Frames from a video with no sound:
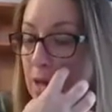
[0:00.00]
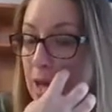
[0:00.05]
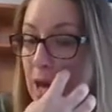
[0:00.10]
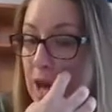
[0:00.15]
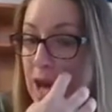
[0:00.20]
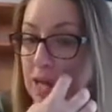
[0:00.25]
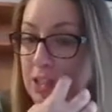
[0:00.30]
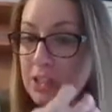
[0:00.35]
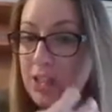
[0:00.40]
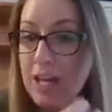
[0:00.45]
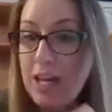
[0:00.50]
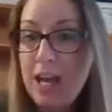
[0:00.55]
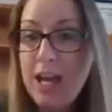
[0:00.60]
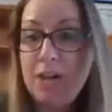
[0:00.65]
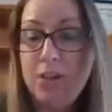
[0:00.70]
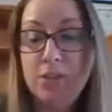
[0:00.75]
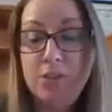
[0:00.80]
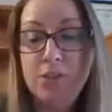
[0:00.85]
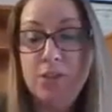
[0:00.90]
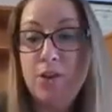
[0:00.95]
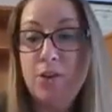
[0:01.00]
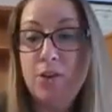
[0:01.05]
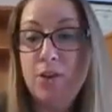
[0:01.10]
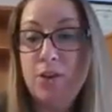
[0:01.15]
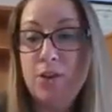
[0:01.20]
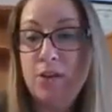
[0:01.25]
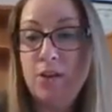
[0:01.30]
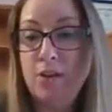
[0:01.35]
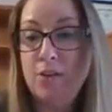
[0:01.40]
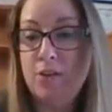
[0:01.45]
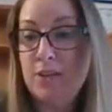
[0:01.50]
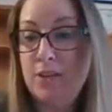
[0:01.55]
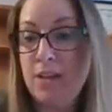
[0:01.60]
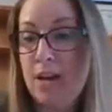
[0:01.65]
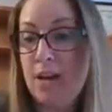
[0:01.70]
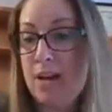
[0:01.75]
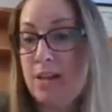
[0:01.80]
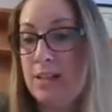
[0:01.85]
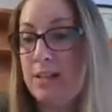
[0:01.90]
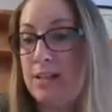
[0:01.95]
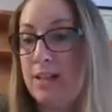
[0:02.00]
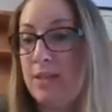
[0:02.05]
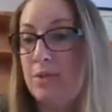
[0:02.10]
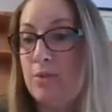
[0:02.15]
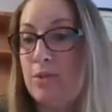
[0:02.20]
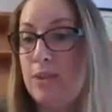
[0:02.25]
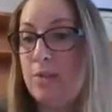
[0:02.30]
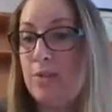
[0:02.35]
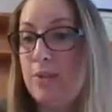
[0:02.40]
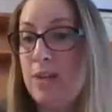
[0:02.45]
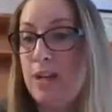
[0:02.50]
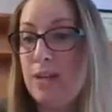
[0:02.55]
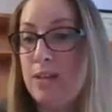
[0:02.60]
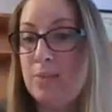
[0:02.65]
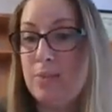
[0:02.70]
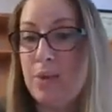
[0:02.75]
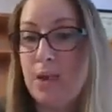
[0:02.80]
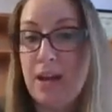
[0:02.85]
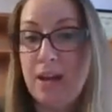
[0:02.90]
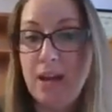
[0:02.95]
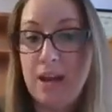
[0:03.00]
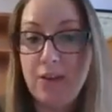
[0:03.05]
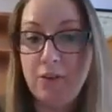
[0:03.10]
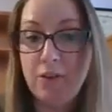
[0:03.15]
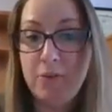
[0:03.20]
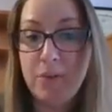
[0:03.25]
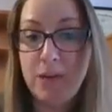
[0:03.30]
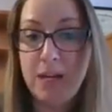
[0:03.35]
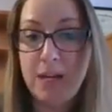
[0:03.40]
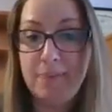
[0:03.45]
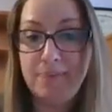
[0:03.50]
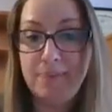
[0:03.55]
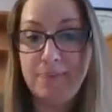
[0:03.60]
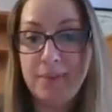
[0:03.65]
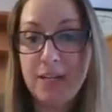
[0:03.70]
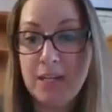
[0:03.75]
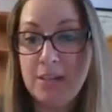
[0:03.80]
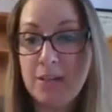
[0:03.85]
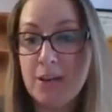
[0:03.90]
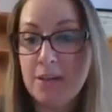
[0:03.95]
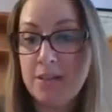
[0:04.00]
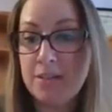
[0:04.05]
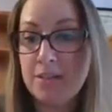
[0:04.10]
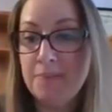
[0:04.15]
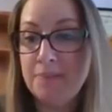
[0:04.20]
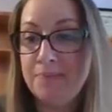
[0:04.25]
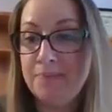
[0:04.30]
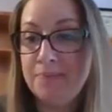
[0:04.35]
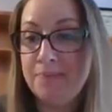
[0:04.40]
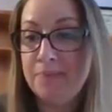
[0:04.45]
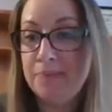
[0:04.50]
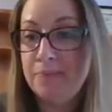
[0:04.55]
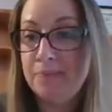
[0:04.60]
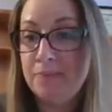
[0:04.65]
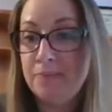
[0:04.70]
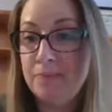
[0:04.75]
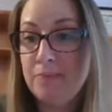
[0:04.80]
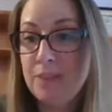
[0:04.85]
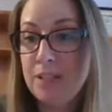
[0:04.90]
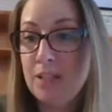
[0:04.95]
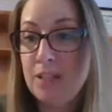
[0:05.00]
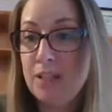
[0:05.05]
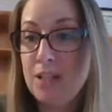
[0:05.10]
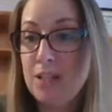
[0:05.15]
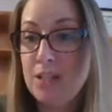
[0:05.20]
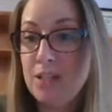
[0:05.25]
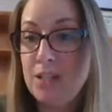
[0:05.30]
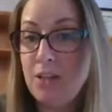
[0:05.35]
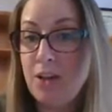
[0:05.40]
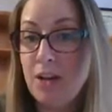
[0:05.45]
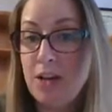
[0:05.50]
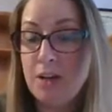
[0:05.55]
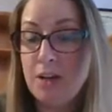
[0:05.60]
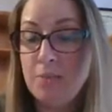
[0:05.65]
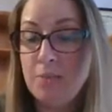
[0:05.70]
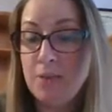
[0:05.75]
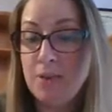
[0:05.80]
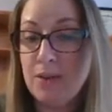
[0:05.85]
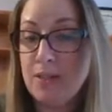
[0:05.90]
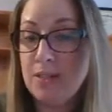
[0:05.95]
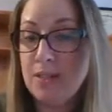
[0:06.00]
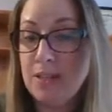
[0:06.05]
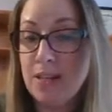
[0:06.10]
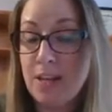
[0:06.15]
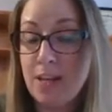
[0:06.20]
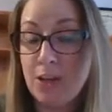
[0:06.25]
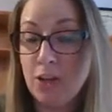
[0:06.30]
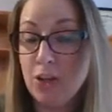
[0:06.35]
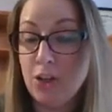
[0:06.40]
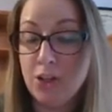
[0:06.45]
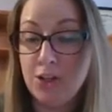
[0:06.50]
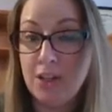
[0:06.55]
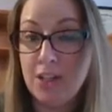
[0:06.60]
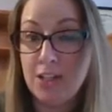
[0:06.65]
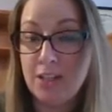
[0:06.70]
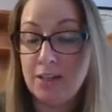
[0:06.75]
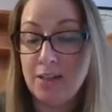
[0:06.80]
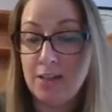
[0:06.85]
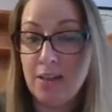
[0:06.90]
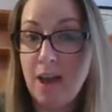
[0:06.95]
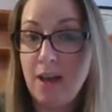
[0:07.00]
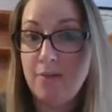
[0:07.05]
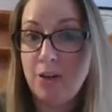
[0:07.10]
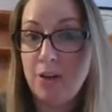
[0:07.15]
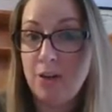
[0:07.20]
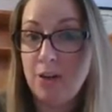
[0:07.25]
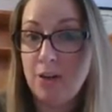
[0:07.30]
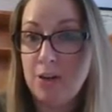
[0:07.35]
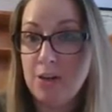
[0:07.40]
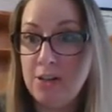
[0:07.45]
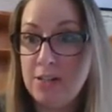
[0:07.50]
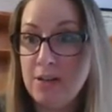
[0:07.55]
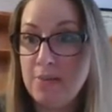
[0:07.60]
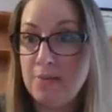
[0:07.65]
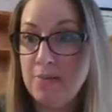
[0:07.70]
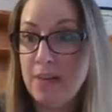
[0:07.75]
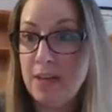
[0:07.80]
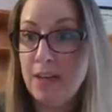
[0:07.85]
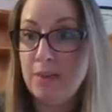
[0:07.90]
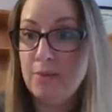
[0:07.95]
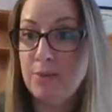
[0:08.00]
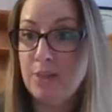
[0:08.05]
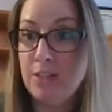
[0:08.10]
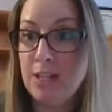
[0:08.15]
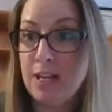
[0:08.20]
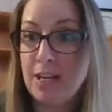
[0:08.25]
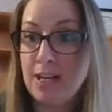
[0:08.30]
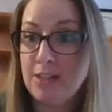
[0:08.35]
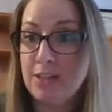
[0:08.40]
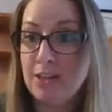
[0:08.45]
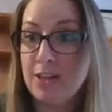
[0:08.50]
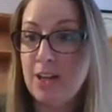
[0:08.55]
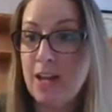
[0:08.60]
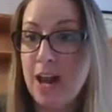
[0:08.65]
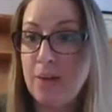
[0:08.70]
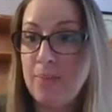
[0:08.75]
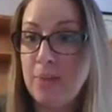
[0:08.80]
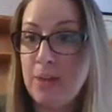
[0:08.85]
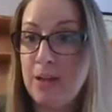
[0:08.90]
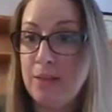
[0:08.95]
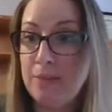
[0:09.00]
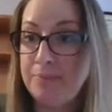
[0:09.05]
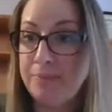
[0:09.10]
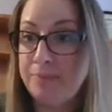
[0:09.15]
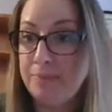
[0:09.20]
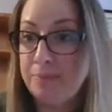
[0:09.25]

Ashley Akers, no, you can use that skin rejuvenating spray on everybody. It's awesome. Unless your animal is like allergic to lavender or something, which I guess could happen.